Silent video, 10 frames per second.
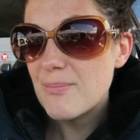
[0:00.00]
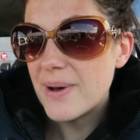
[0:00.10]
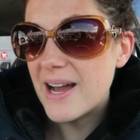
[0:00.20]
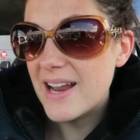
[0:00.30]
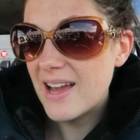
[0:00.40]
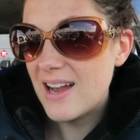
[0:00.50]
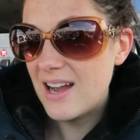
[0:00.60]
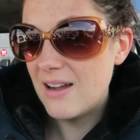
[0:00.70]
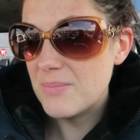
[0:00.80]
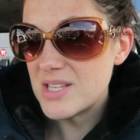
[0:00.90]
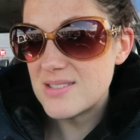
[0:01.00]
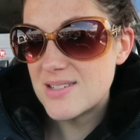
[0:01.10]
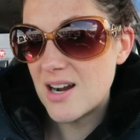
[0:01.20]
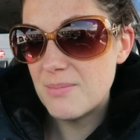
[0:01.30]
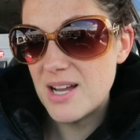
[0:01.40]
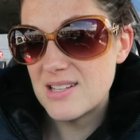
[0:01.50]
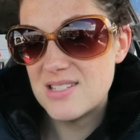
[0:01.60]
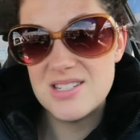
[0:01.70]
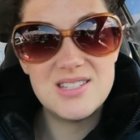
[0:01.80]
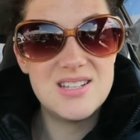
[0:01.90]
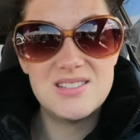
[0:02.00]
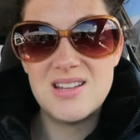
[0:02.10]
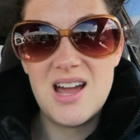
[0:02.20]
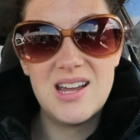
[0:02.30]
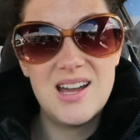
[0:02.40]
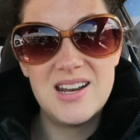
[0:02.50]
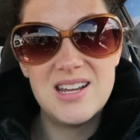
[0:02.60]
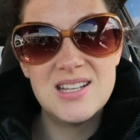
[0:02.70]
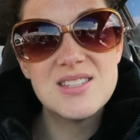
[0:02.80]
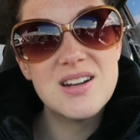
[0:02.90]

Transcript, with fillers: but um, Starbucks just does not cut it.